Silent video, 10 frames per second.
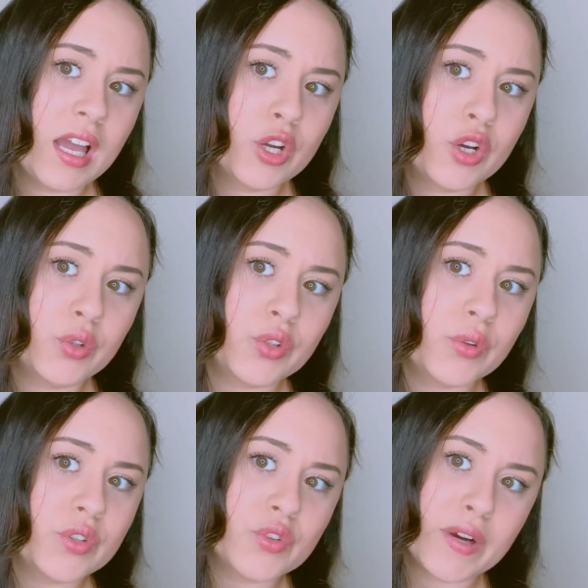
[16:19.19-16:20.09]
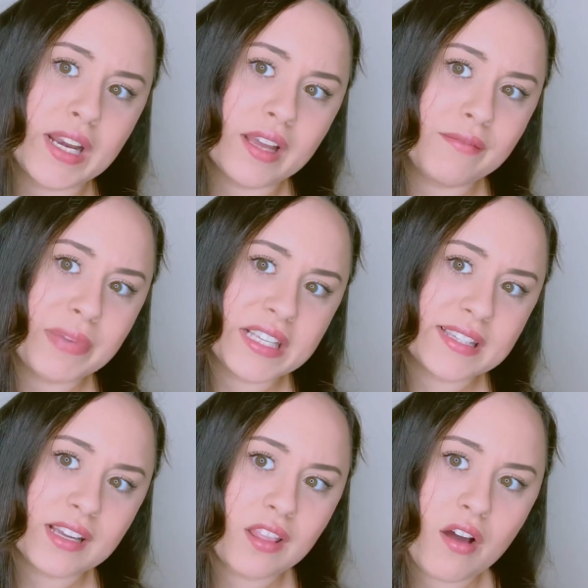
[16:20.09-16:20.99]
go through the training of
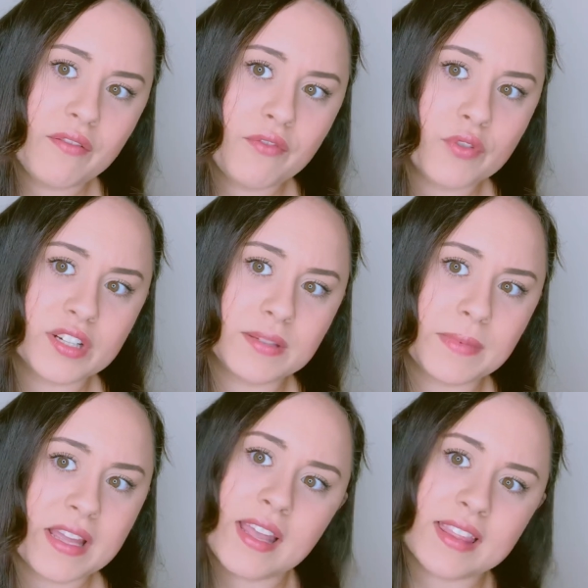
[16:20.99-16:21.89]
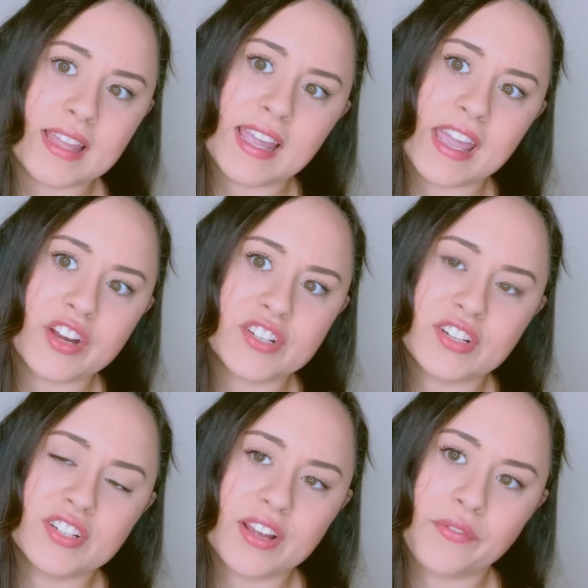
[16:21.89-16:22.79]
basic law enforcement, and then get your
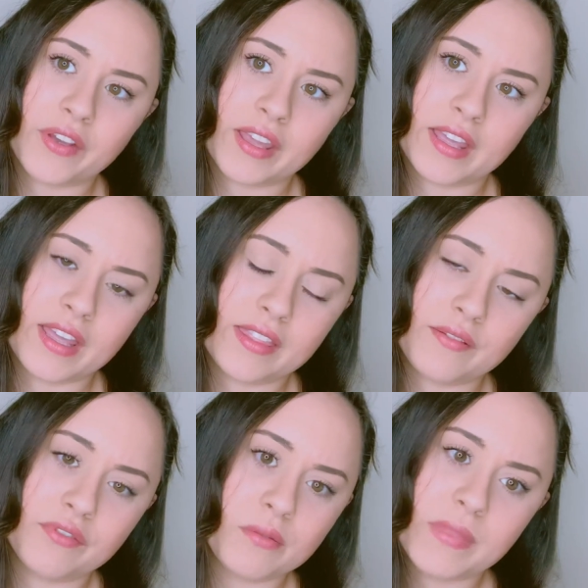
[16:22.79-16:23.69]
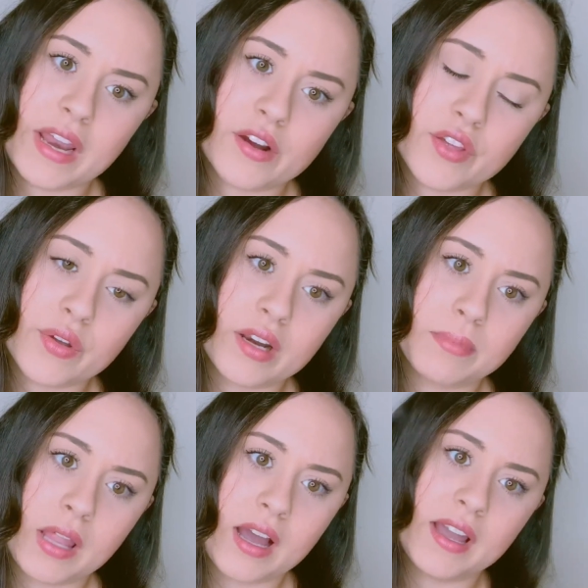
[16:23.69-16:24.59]
certificate. And then from there, you can
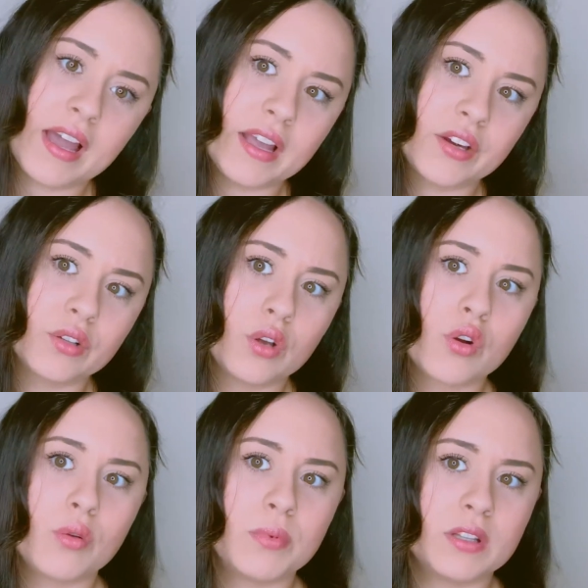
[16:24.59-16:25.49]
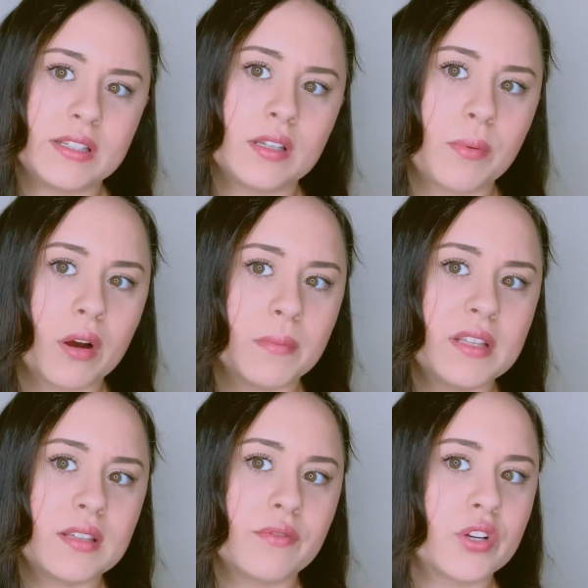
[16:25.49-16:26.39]
apply at your local police
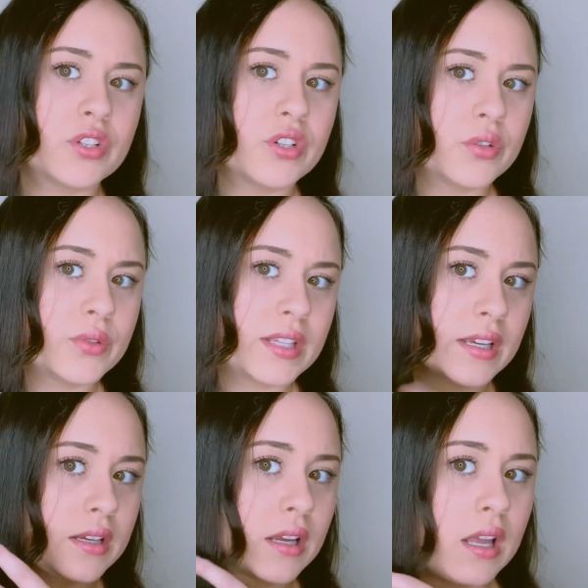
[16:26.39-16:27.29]
departments of your choosing,